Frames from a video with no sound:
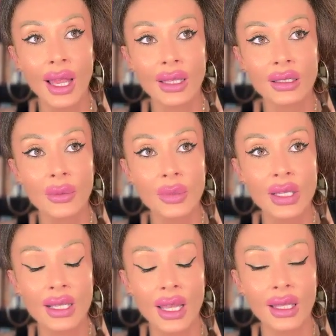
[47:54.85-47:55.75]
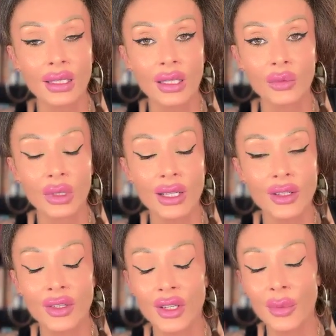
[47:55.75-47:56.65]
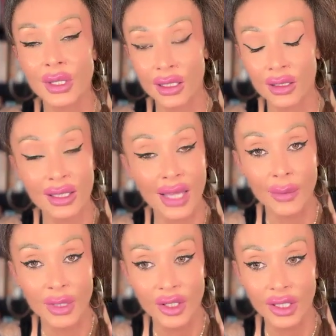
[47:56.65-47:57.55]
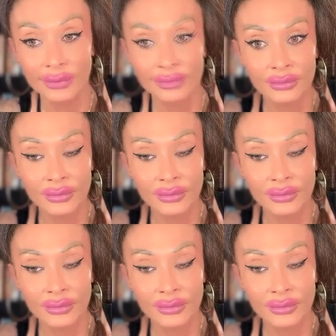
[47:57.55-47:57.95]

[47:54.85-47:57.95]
end up staying in relationships that are damaging.